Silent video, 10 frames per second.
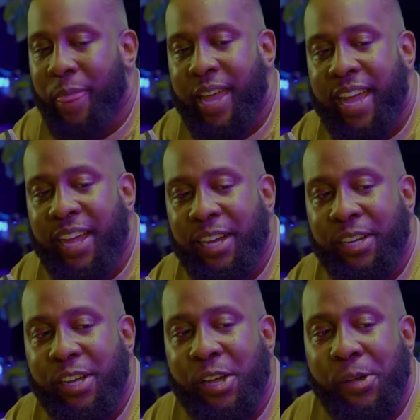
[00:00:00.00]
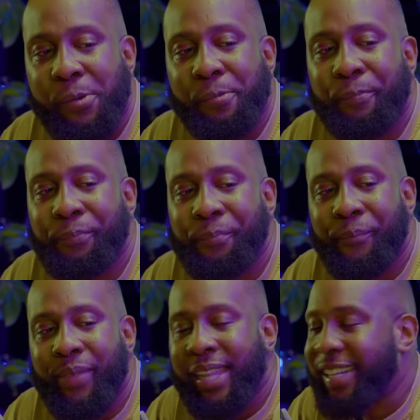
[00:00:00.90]
and um
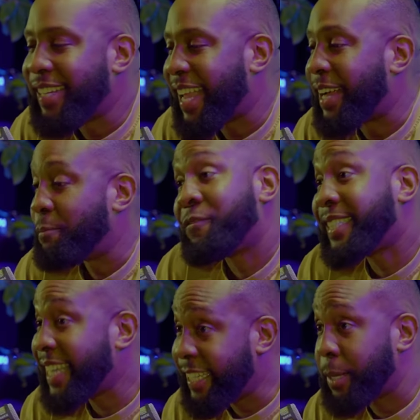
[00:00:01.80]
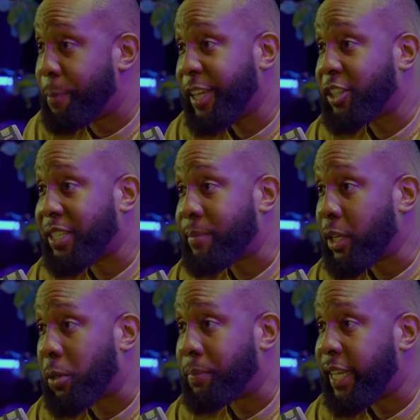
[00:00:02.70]
like sexy pictures. I'm
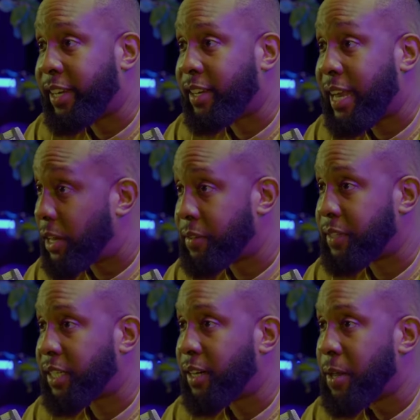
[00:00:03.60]
not complaining. I love it.